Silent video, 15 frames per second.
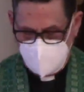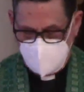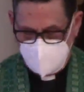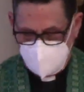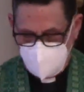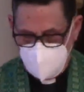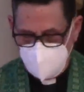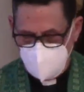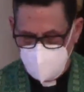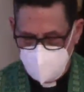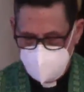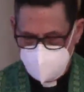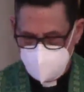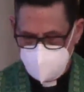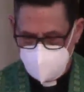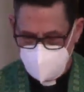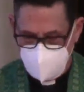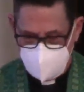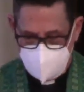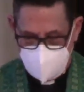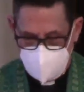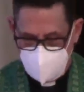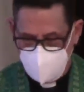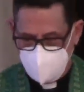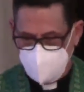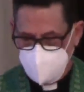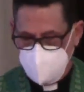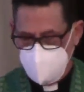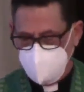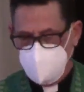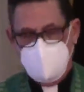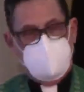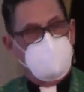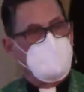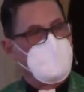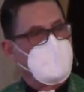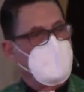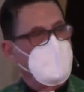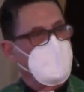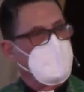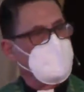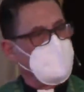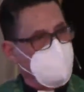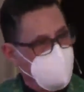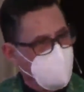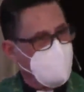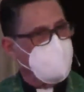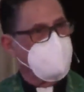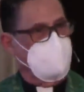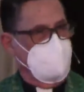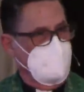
then what are we to do to help people cope